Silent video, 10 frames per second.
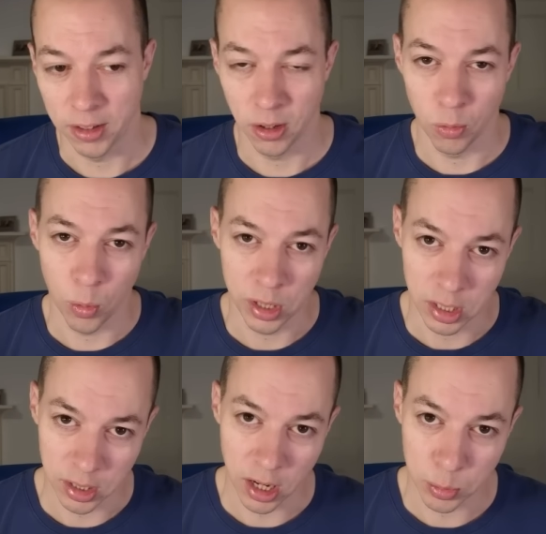So what we
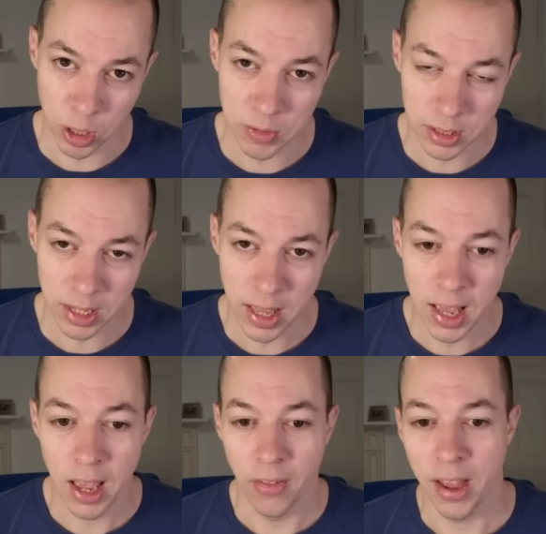discussed previously,
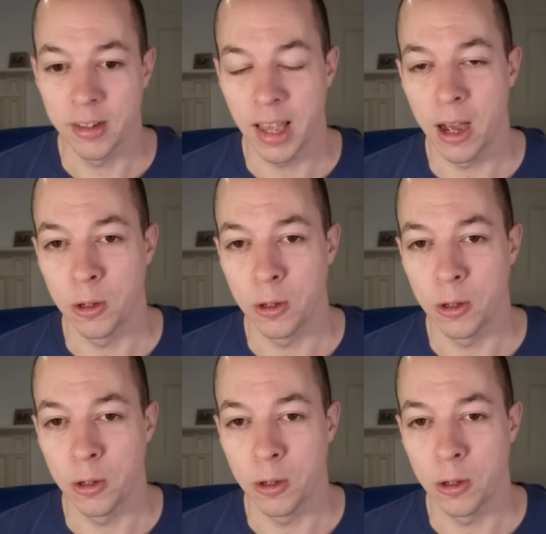that is how